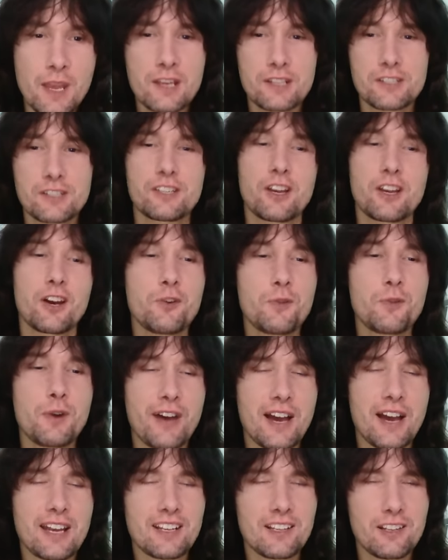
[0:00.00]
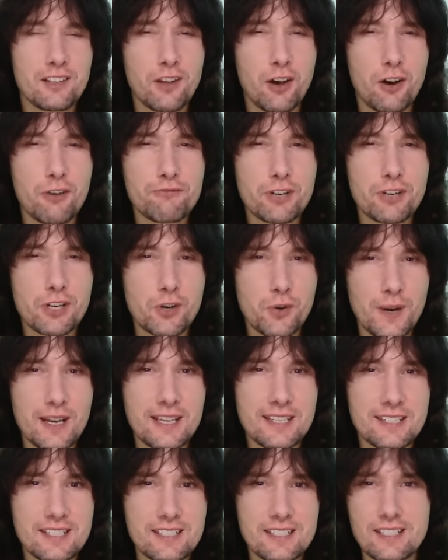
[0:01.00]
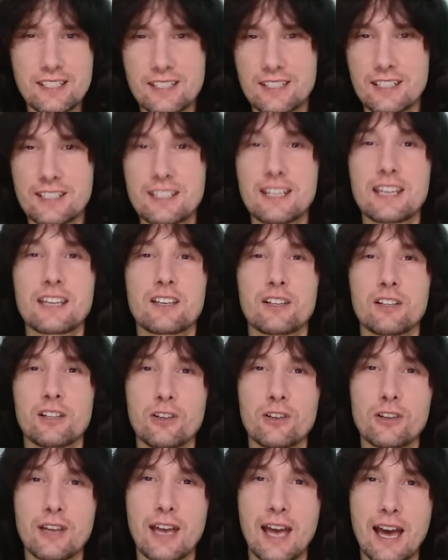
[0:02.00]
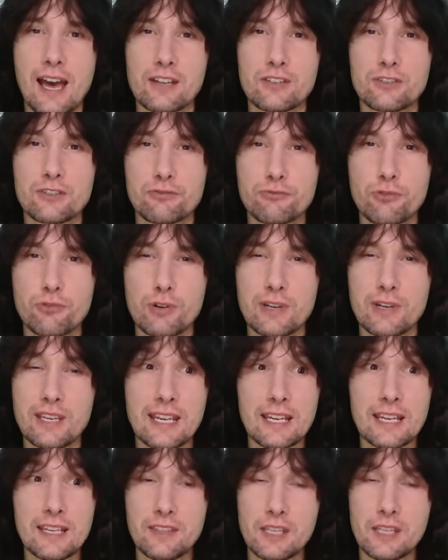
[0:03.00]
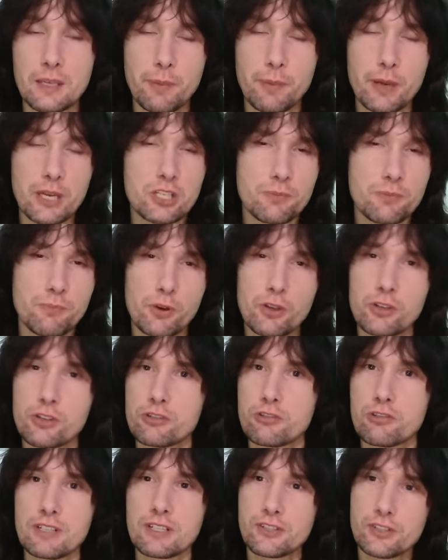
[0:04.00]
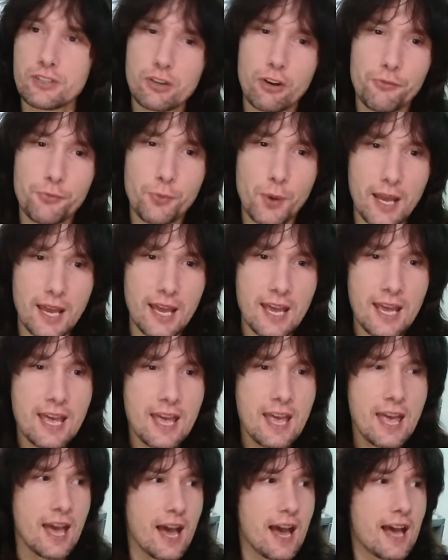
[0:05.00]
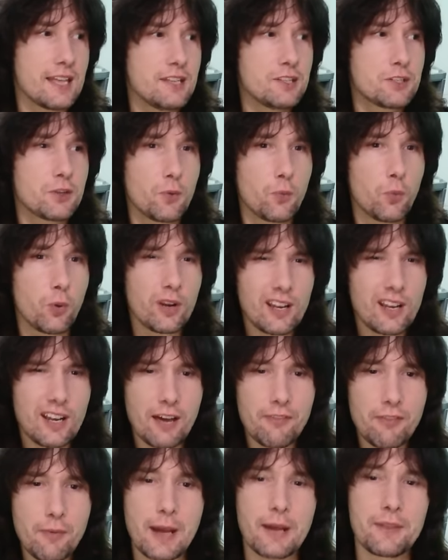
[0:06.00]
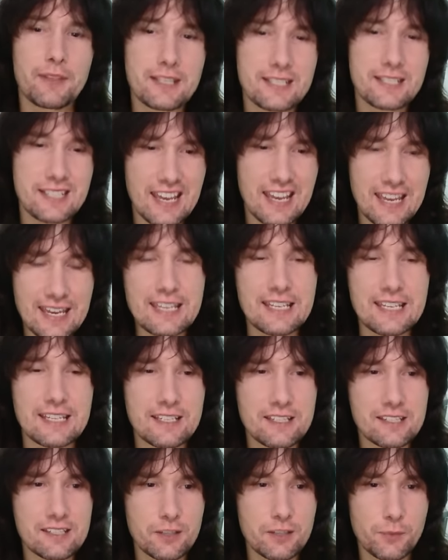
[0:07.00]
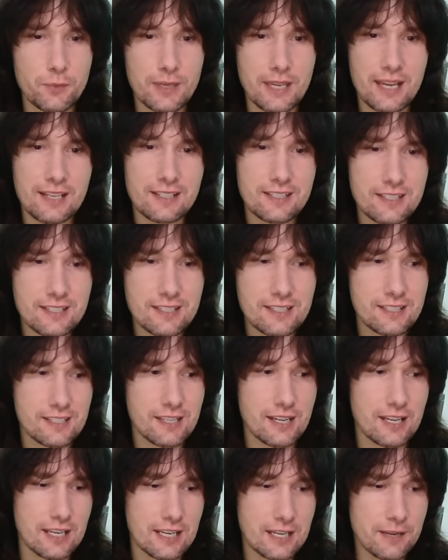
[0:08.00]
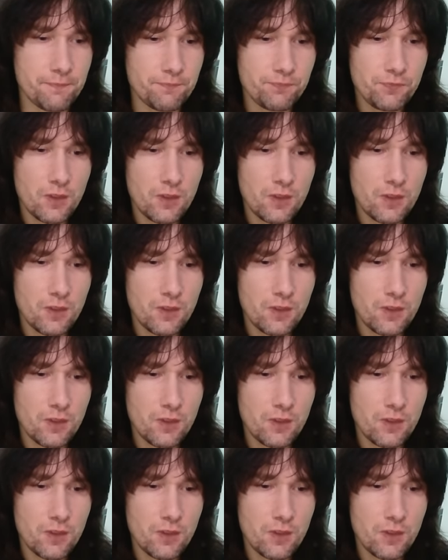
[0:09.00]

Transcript: So we've had a lot of requests to take a look at Roy in the pitch monitoring software, and what I love about this is that we get to see